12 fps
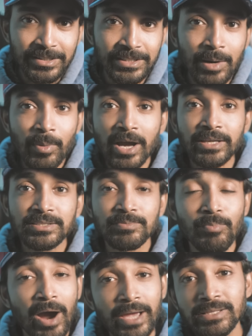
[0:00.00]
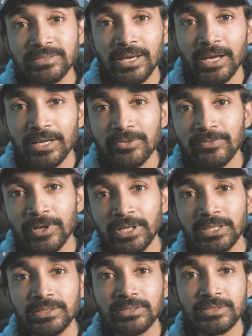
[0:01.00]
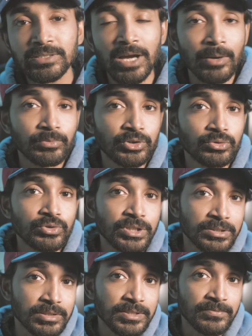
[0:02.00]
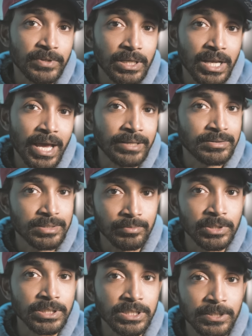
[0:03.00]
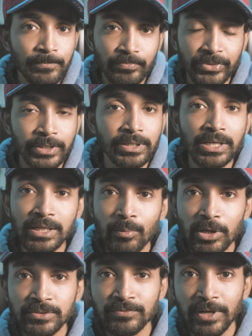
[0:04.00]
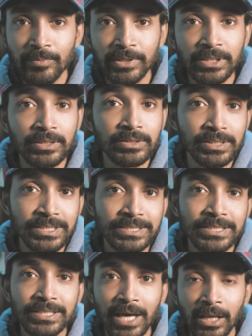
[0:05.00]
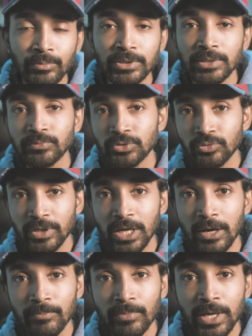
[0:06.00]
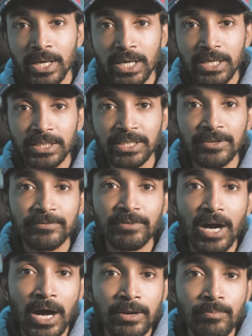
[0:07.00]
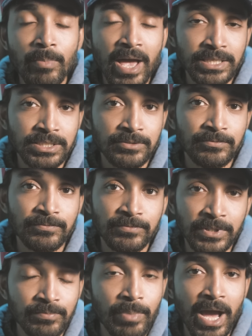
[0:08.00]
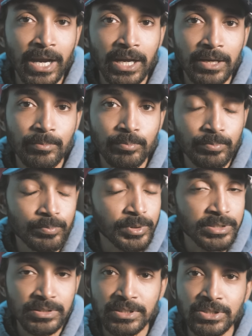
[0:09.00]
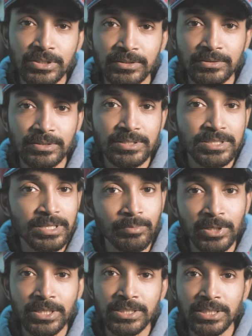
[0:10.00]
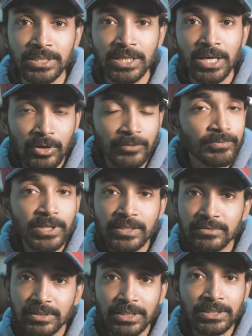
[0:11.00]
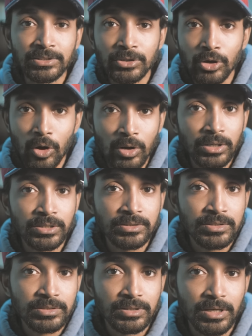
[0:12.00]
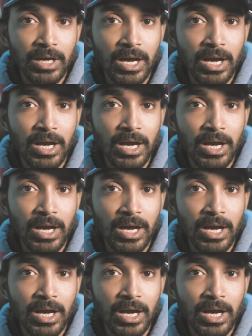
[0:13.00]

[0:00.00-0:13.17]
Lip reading: Yamaha is miles ahead when it comes to chassis feel and stability. The Deltabox frame and the rigid aluminium swingarm give unmatched feedback, precision, stability, confidence in corners,